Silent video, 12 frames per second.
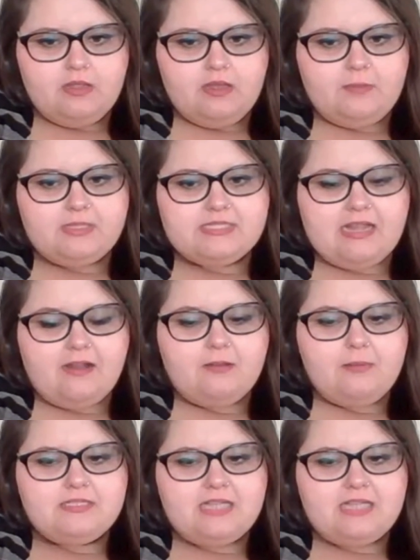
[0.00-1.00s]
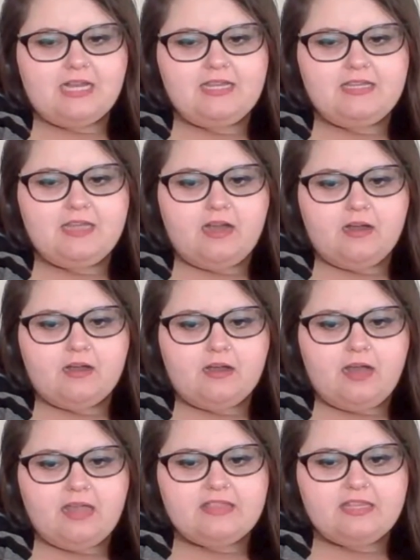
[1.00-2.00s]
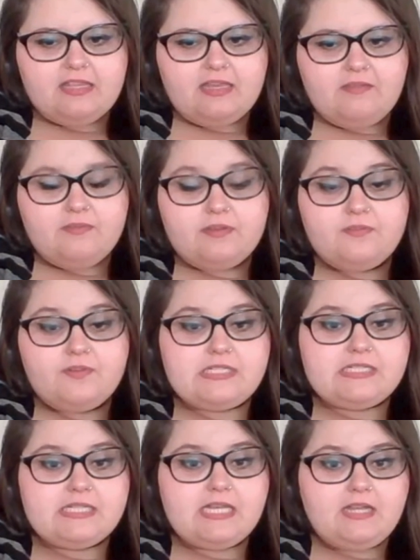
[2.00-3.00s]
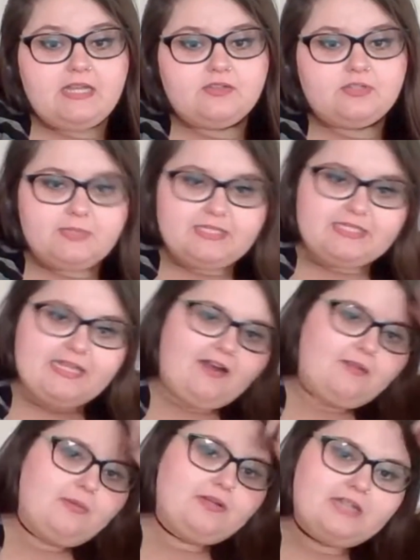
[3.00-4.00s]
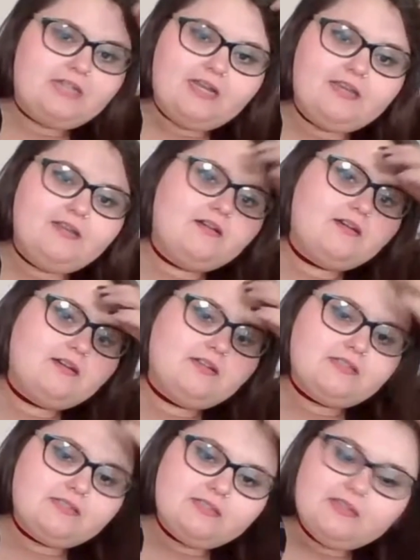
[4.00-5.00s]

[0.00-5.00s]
Am I scared about dying young? I think even if you're skinny, you should be scared about dying young, because